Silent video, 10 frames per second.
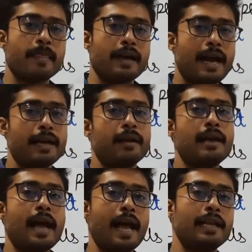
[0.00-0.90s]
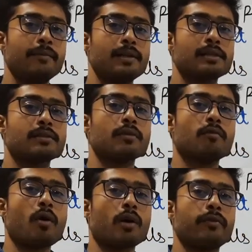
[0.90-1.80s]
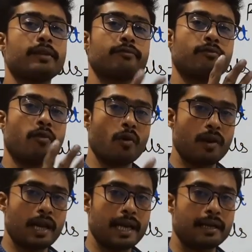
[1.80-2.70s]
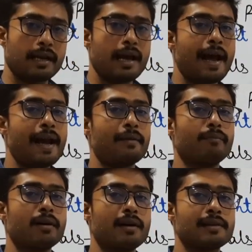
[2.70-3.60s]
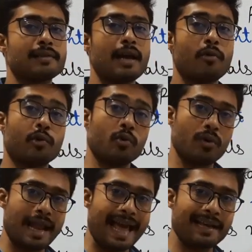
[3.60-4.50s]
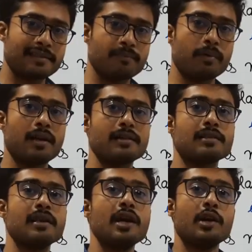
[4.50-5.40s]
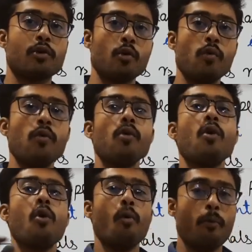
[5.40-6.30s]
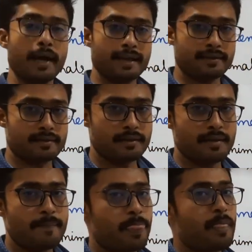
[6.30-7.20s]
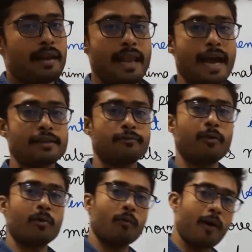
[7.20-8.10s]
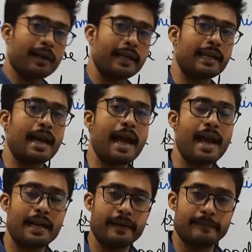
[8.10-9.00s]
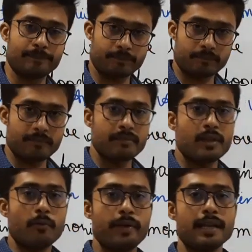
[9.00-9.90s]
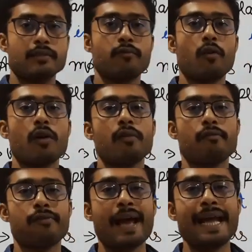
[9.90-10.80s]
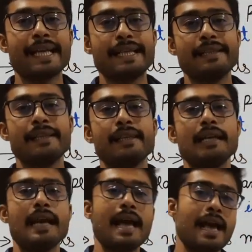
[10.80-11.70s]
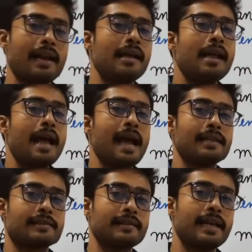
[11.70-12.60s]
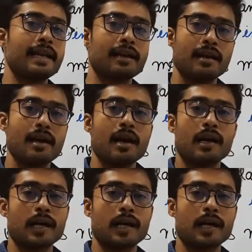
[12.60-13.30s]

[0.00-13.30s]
and animals walk with four legs and birds have two legs plus two wings, legs for walking and wings for flying in the air, and snake